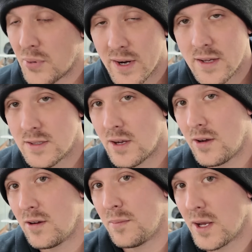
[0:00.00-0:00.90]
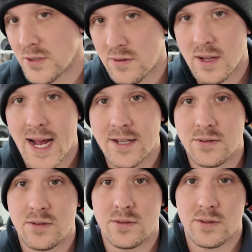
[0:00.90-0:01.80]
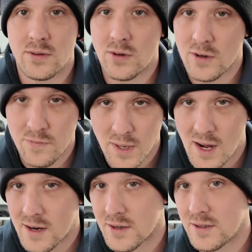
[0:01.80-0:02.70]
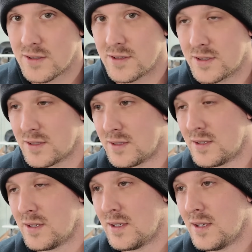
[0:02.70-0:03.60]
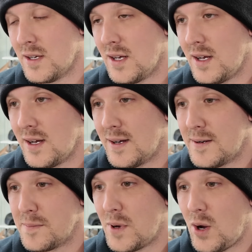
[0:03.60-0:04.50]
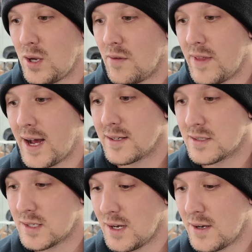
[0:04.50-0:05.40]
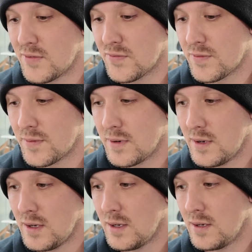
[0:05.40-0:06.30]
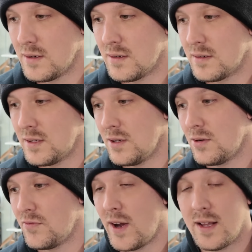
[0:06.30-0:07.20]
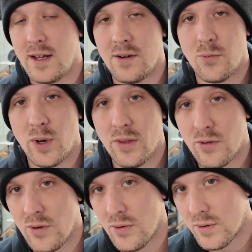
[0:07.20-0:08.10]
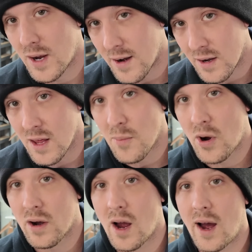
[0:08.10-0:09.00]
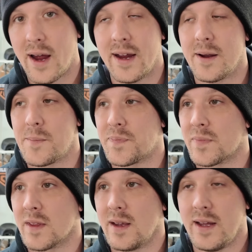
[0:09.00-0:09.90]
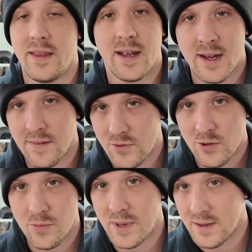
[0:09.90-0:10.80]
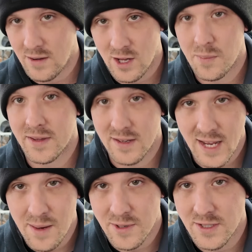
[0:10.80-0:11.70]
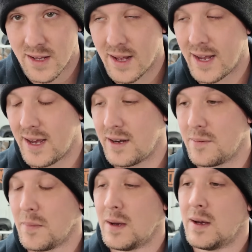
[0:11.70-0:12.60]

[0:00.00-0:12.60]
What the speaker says: prednisone, muscle relaxers, nerve blockers, all of that stuff until finally I went through, got an MRI, and they kind of told me all about the damage that I had.